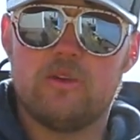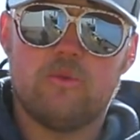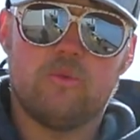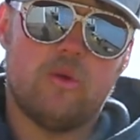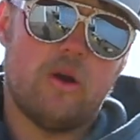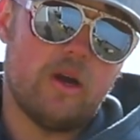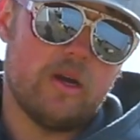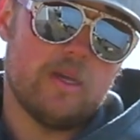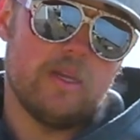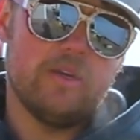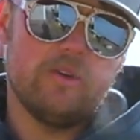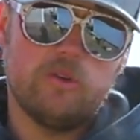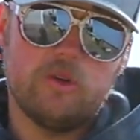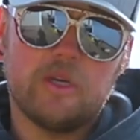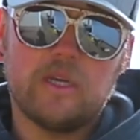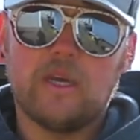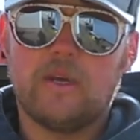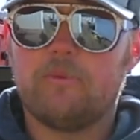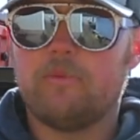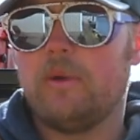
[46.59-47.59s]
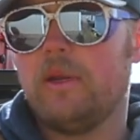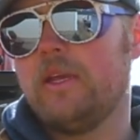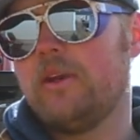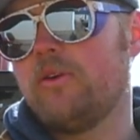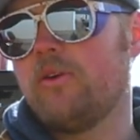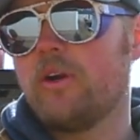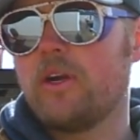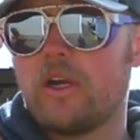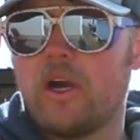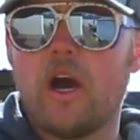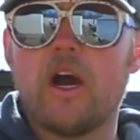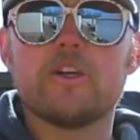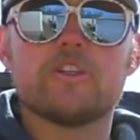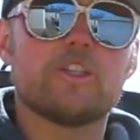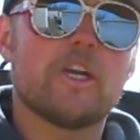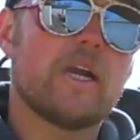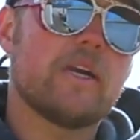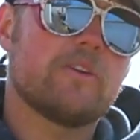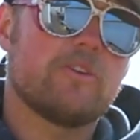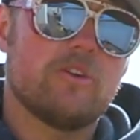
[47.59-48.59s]
to walk into a company or a
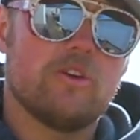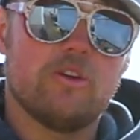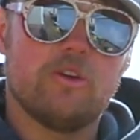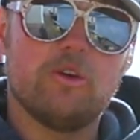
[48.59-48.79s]
contractor